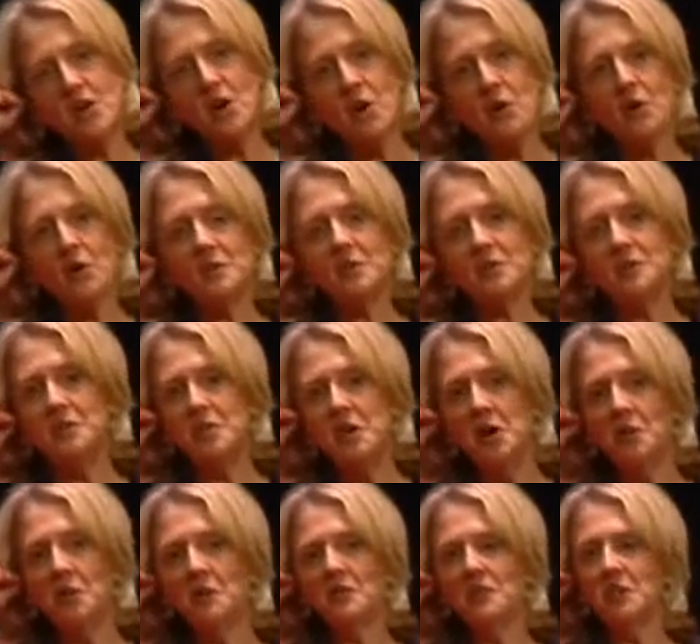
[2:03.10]
So, you
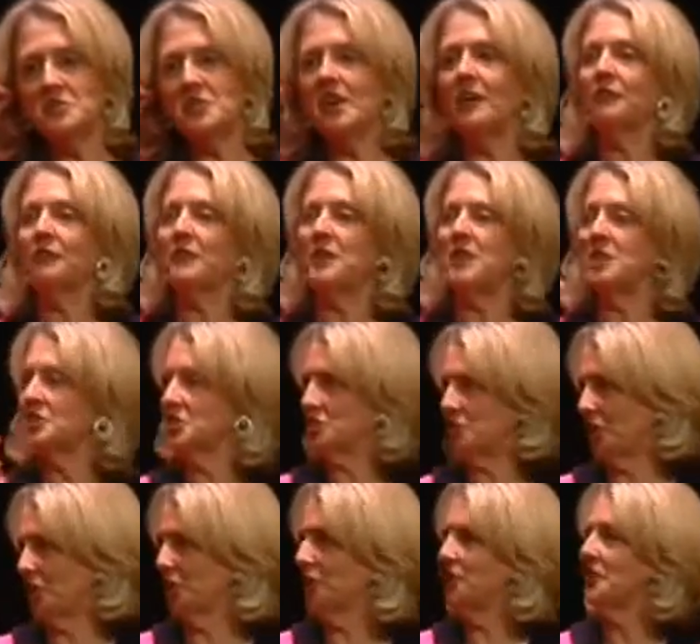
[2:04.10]
know, the
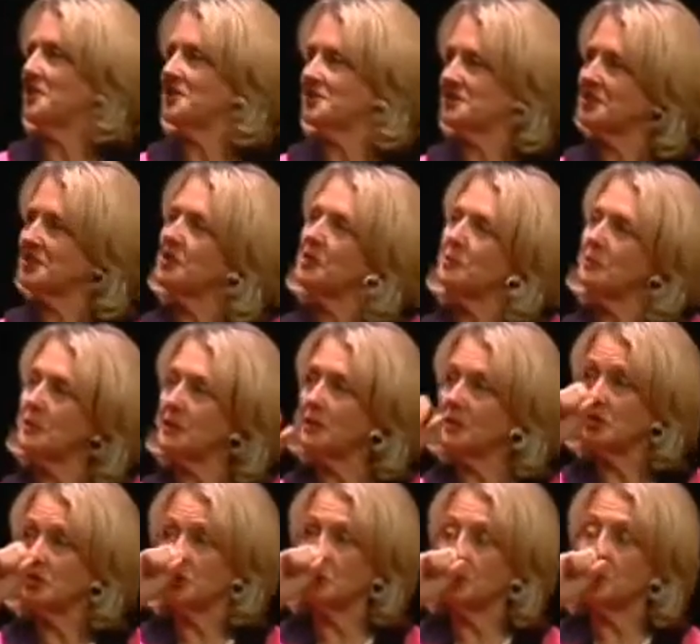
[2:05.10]
definitional thing's going to be
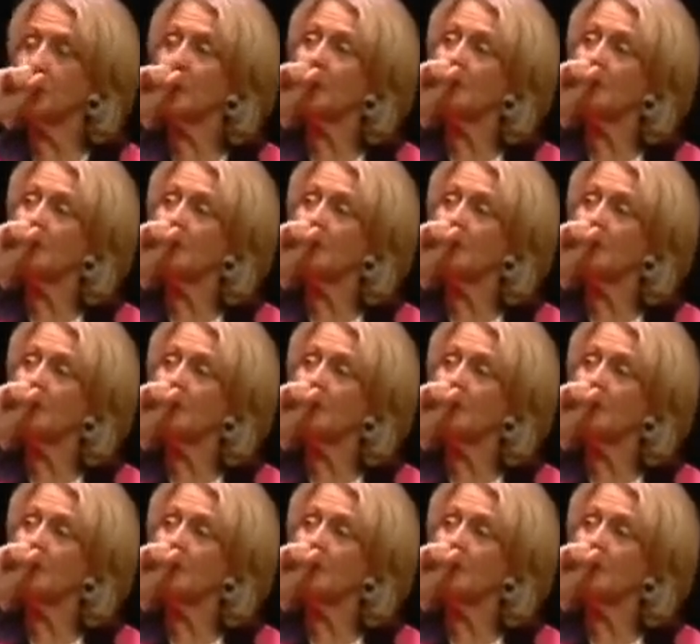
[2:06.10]
an issue.